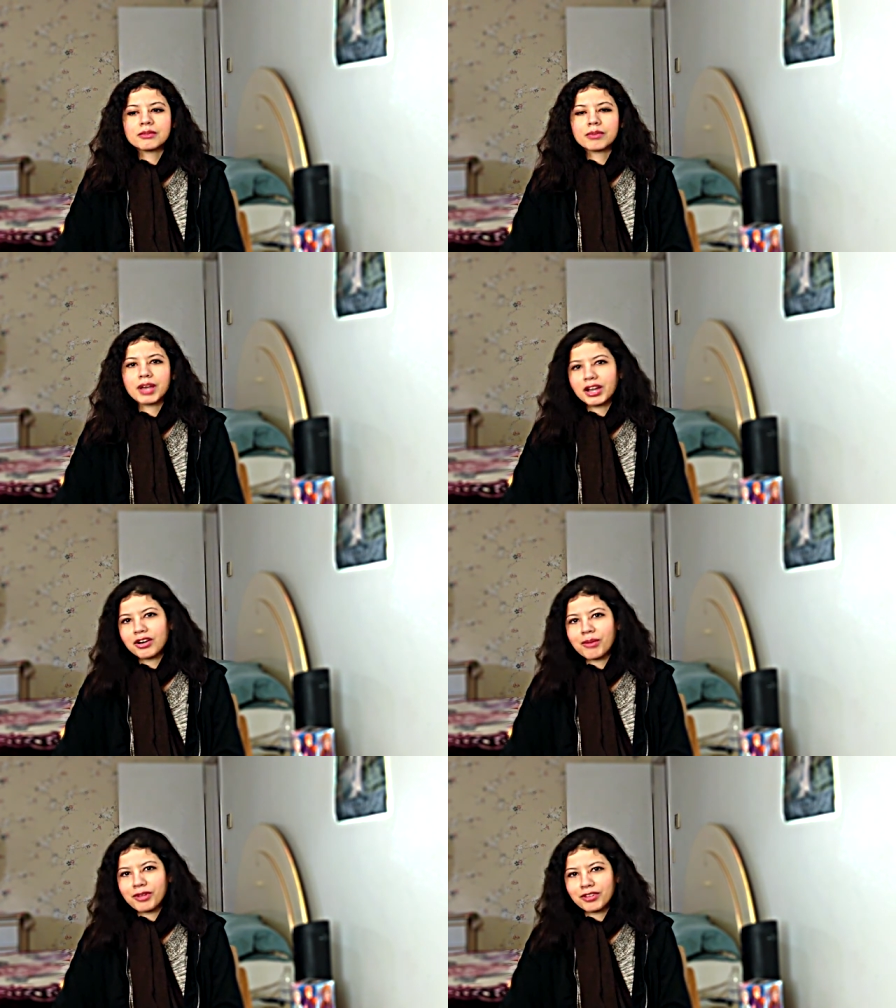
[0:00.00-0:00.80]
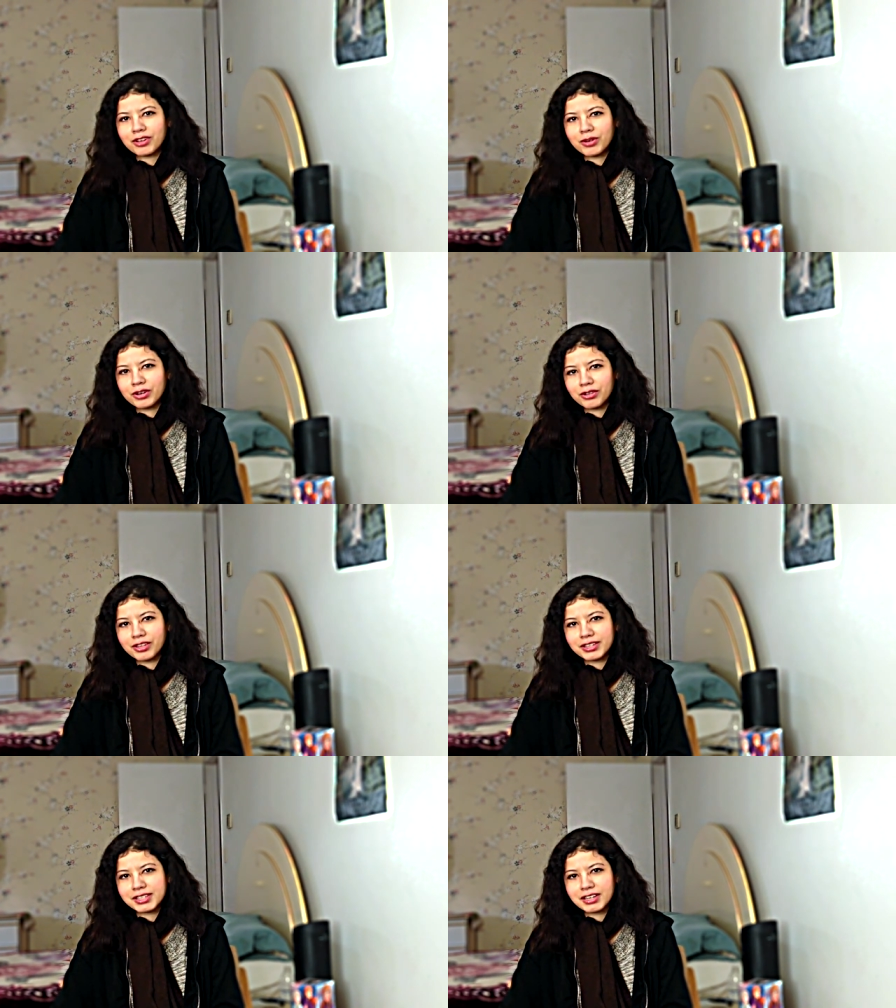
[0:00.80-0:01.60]
But I know I'm not the only one who
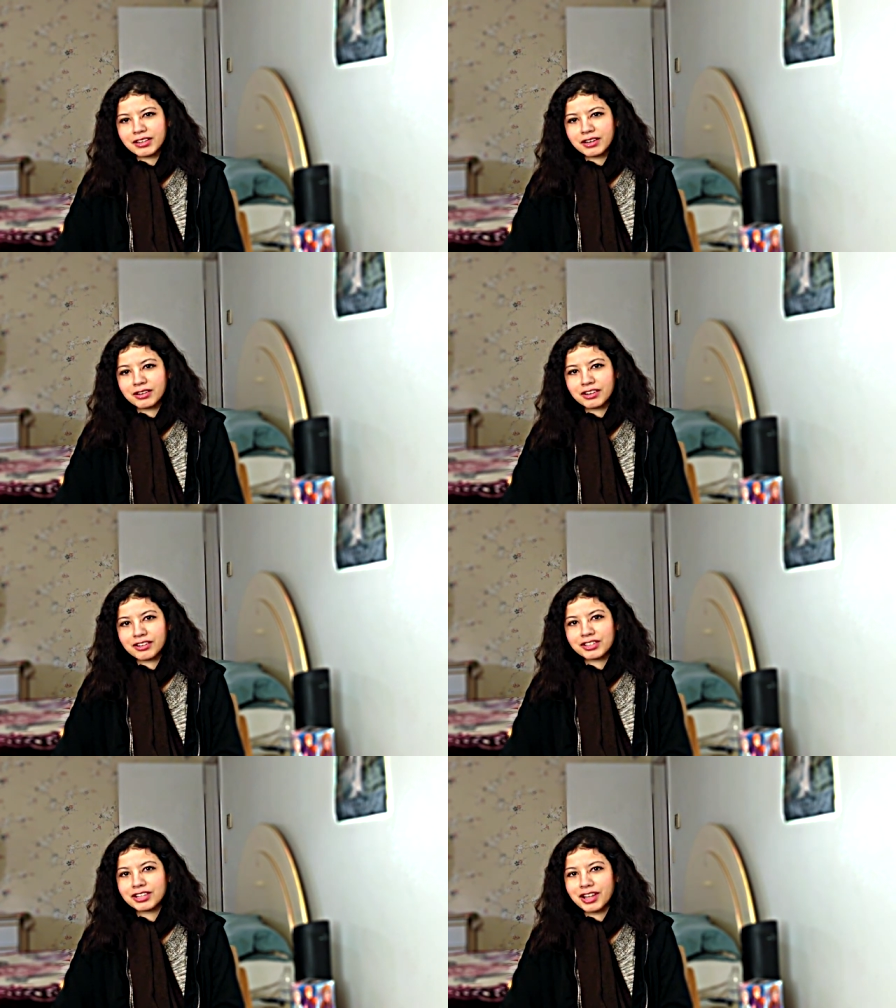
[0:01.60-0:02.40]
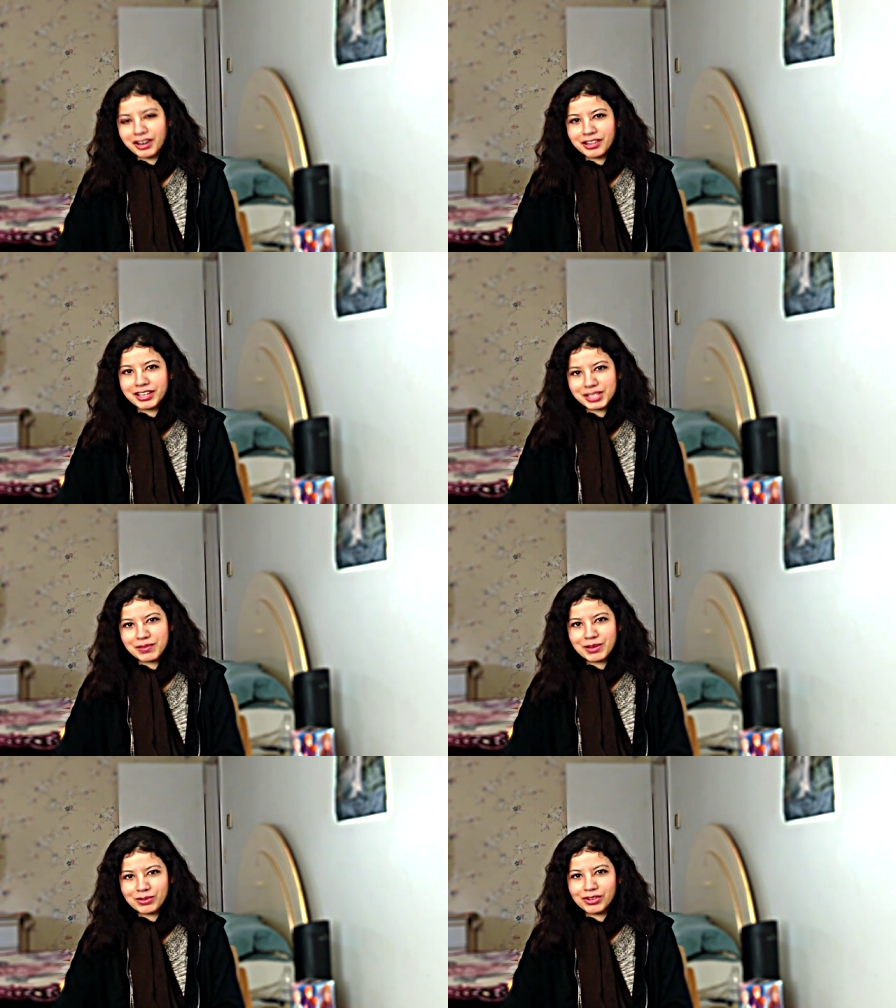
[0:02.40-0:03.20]
thinks like that. There's a lot of lazy
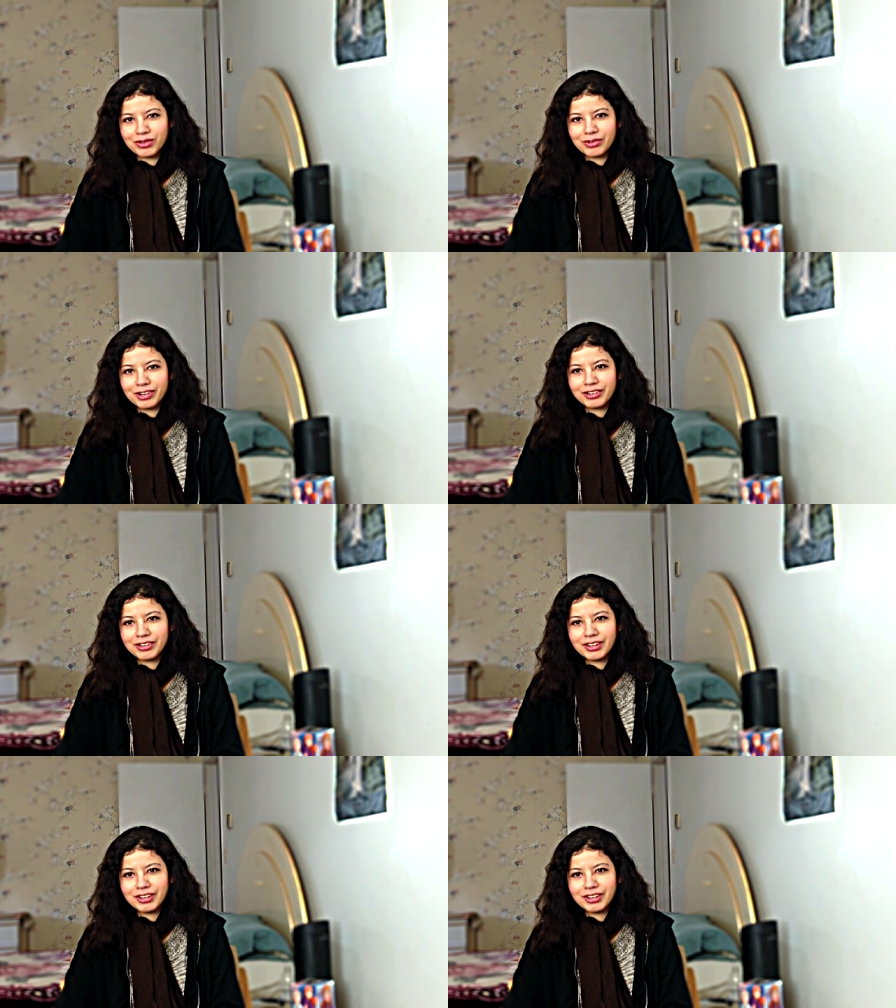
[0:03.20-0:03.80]
people in the world.